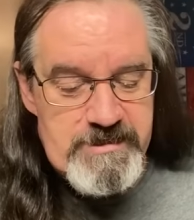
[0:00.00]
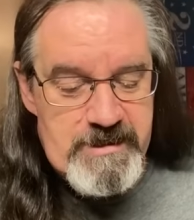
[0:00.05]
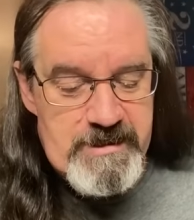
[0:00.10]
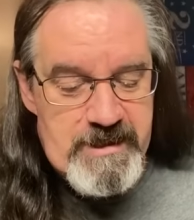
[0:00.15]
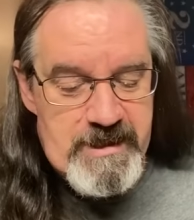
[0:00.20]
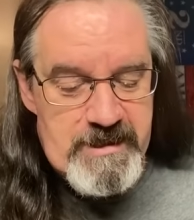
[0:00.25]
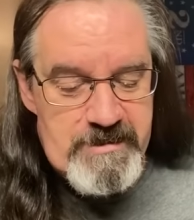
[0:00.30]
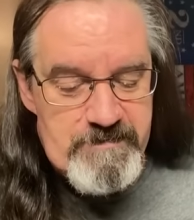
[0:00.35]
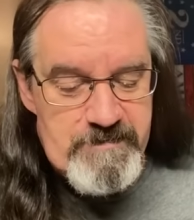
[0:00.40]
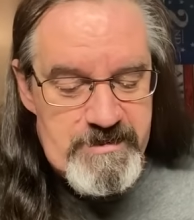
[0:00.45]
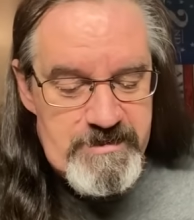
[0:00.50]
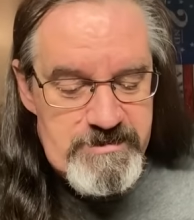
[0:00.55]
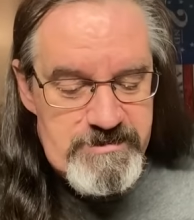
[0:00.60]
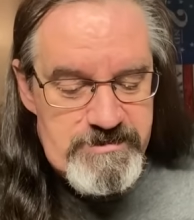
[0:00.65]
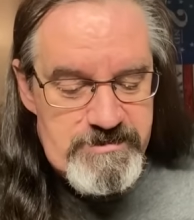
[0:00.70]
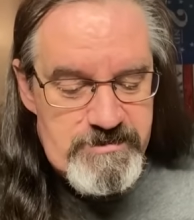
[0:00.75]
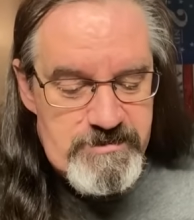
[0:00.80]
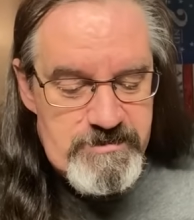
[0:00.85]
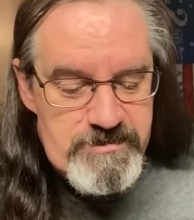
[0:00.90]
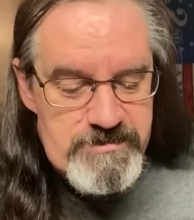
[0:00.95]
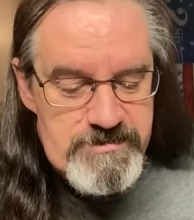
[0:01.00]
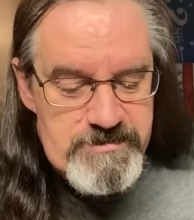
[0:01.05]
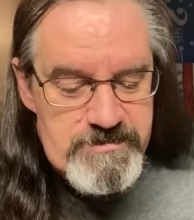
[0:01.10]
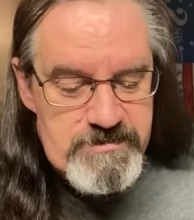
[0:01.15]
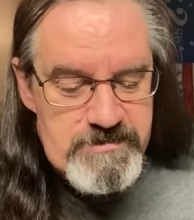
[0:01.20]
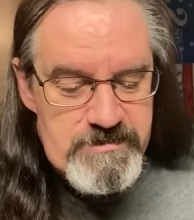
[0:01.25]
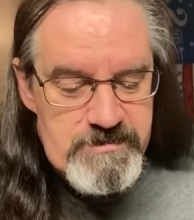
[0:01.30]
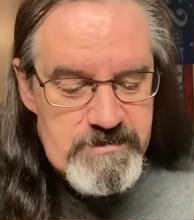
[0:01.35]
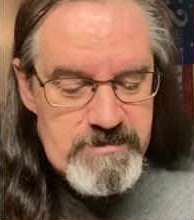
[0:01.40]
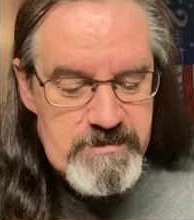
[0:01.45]
administers
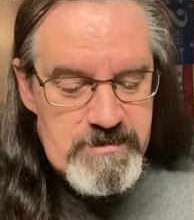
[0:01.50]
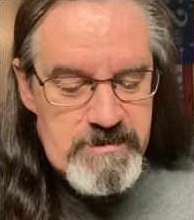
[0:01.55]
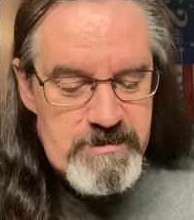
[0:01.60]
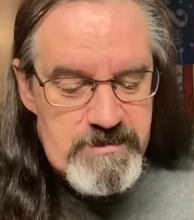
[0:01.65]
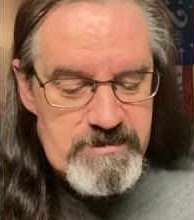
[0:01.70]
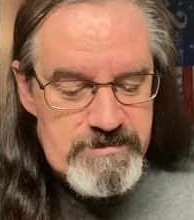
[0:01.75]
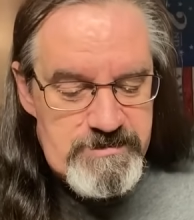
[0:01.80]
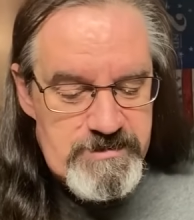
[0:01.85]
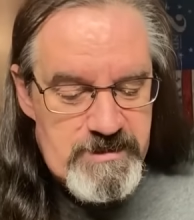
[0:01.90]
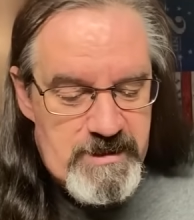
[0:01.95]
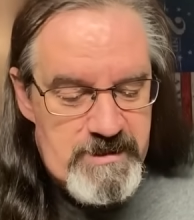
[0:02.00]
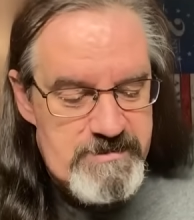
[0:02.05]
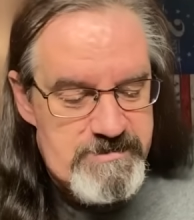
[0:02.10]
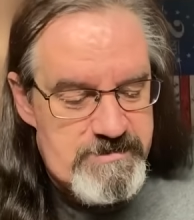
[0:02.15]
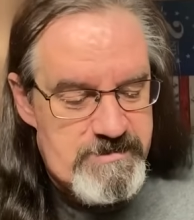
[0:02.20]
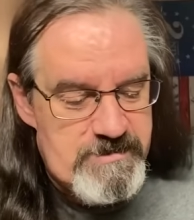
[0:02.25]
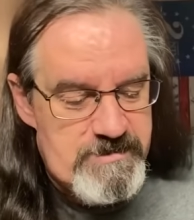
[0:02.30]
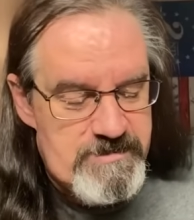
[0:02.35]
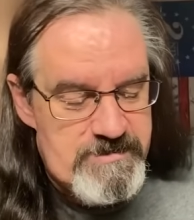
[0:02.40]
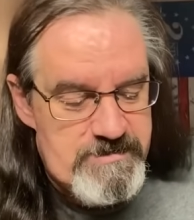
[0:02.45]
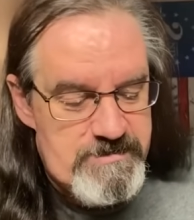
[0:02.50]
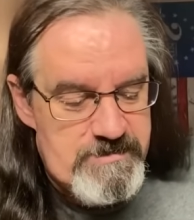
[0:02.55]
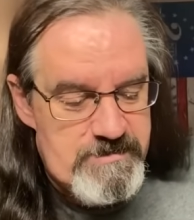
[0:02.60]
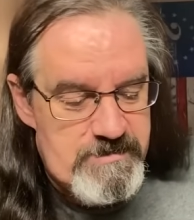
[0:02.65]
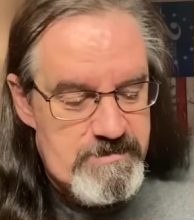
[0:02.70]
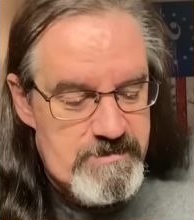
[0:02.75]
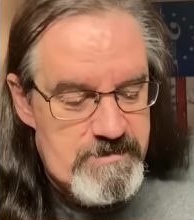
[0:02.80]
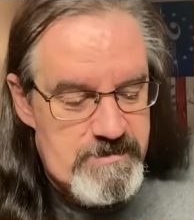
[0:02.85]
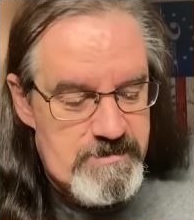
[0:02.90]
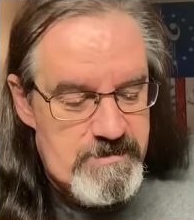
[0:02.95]
justice
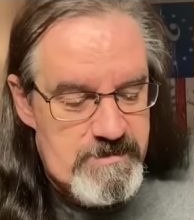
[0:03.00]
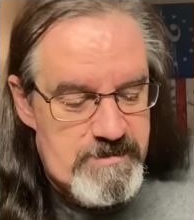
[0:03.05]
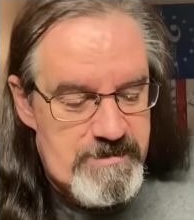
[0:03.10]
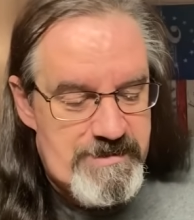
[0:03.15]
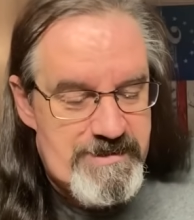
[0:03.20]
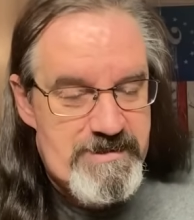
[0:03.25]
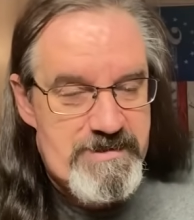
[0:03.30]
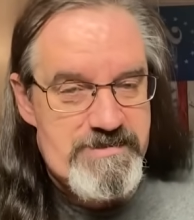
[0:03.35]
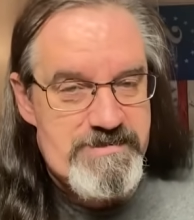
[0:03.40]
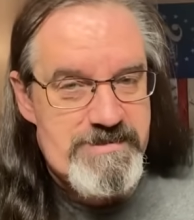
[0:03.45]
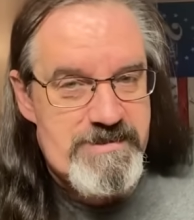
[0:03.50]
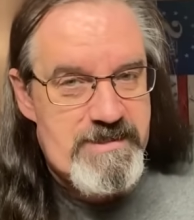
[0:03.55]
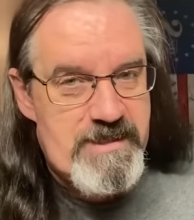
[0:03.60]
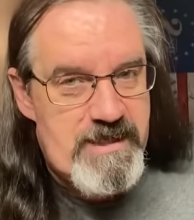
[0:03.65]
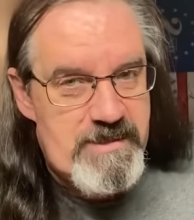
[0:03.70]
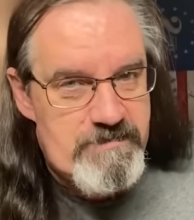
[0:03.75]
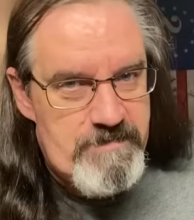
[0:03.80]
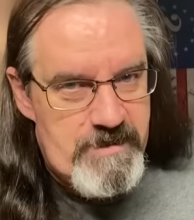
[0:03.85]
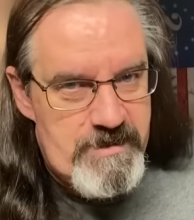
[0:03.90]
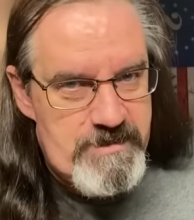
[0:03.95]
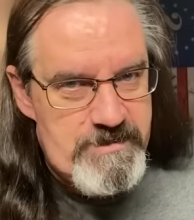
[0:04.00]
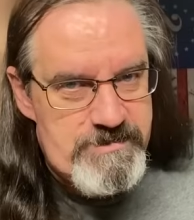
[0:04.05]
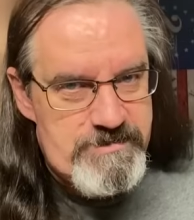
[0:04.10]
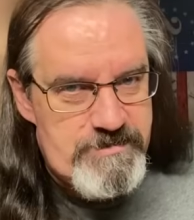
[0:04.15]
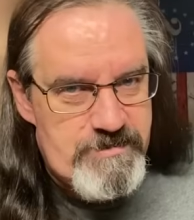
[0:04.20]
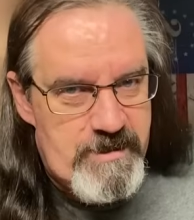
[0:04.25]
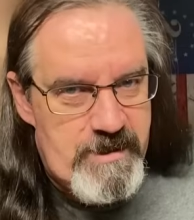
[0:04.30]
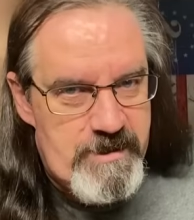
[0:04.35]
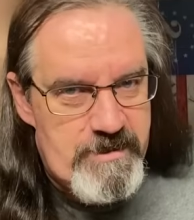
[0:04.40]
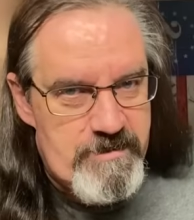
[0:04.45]
is an
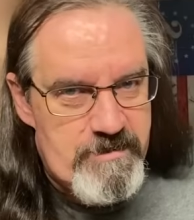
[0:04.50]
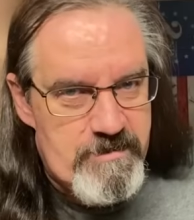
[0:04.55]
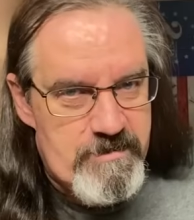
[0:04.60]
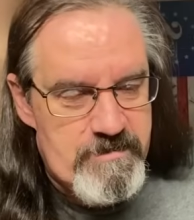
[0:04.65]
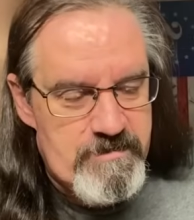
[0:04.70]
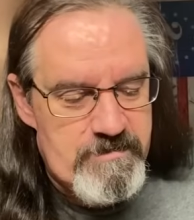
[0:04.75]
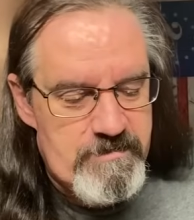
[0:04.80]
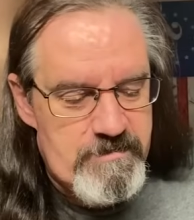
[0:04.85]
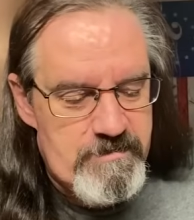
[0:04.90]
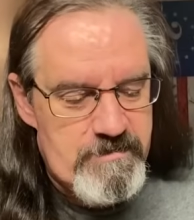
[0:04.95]
administrator.